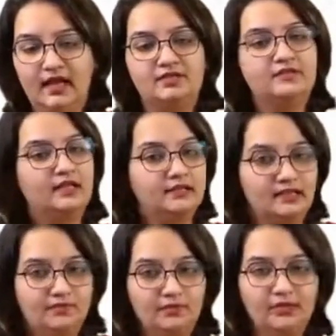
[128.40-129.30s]
as we can
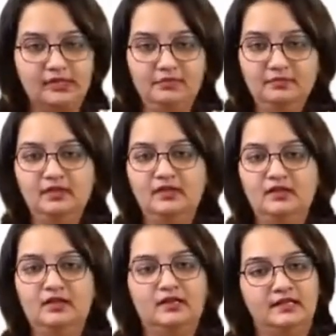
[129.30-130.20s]
guess from the name,
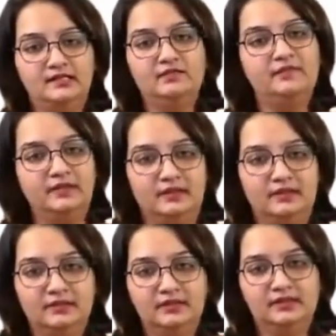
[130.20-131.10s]
is a
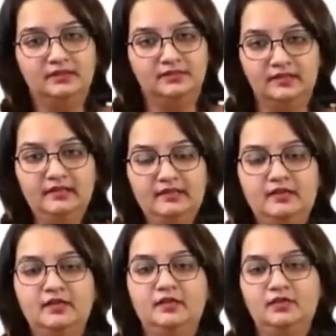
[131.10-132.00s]
female, right?
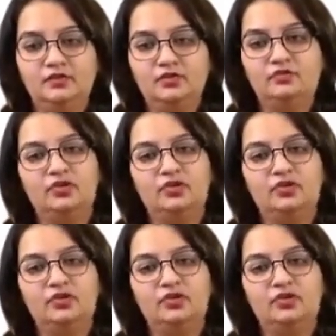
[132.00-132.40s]
So